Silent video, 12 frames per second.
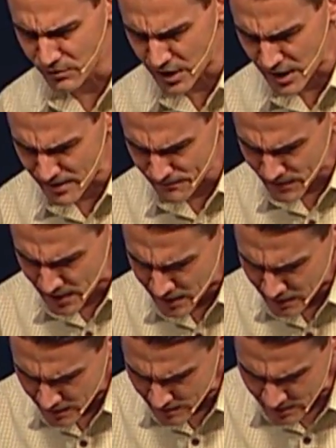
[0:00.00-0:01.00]
okay?
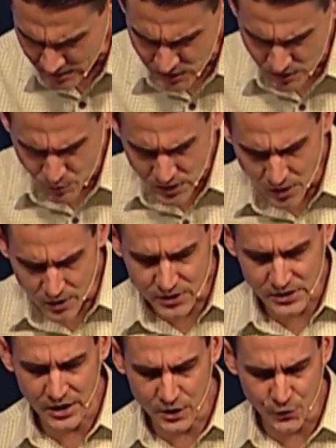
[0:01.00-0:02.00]
That means that we are
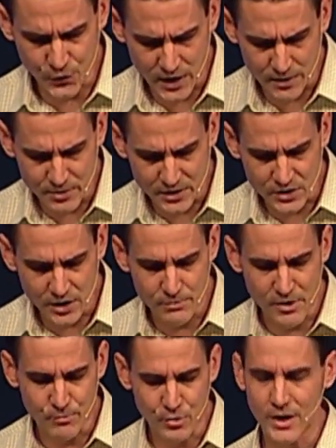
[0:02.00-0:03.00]
sanctified, but it's going to
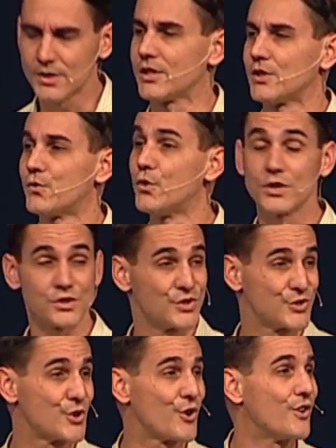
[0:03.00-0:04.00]
be a process for us to
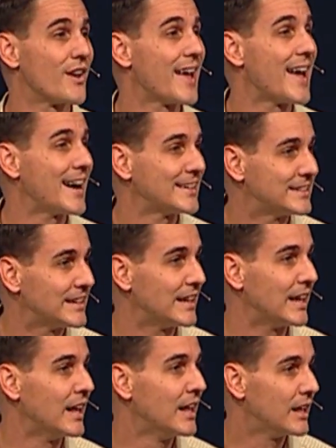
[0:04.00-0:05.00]
start
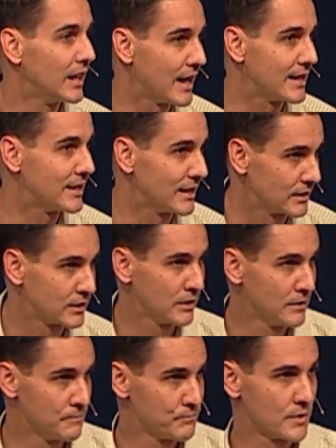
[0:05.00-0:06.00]
acting like it,
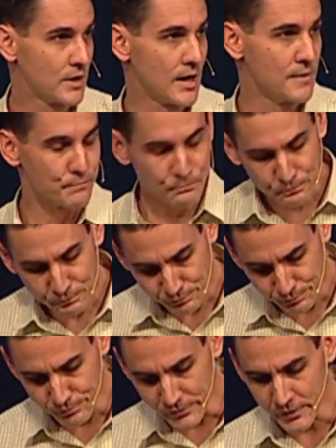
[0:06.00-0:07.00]
okay?
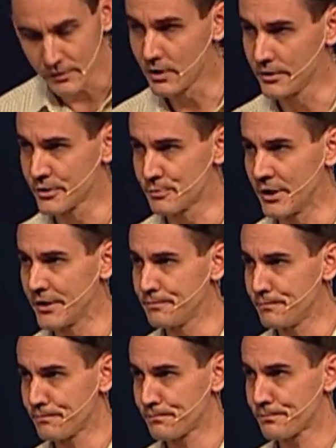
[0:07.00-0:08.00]
Clear as mud?
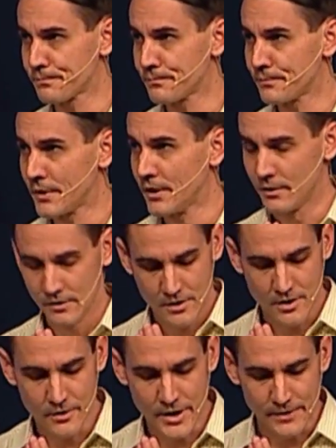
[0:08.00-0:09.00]

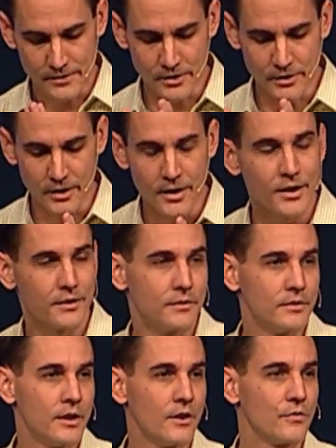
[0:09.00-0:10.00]
All right, good.
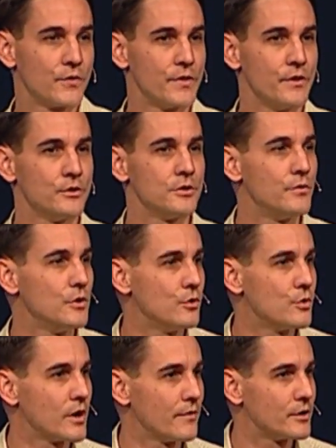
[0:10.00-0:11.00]
Now, for those of you
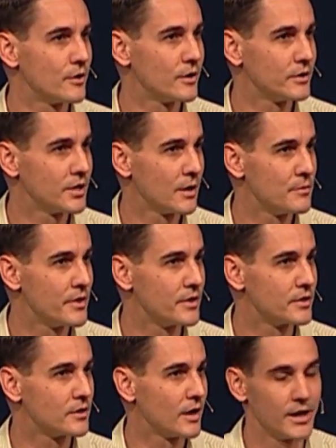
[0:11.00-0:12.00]
who are having a hard time with
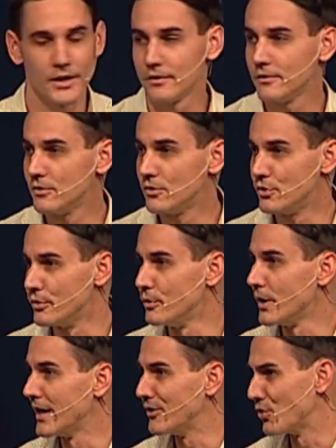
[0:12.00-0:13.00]
this, I
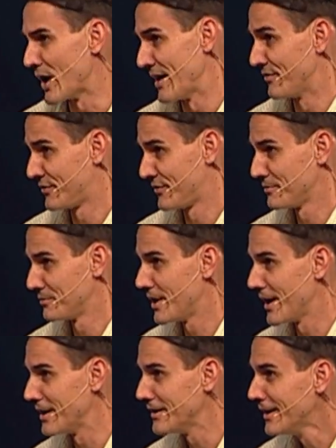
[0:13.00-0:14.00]
drew a graph,
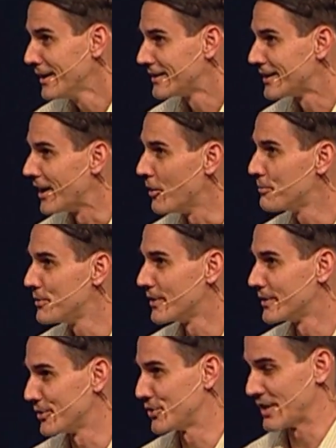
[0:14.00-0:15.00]
okay, to help you
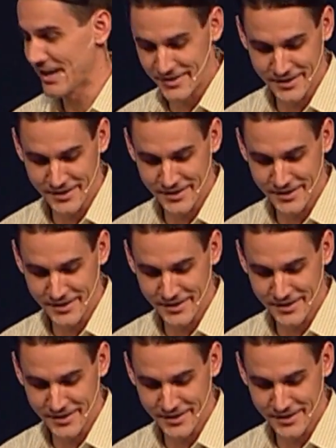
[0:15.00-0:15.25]
understand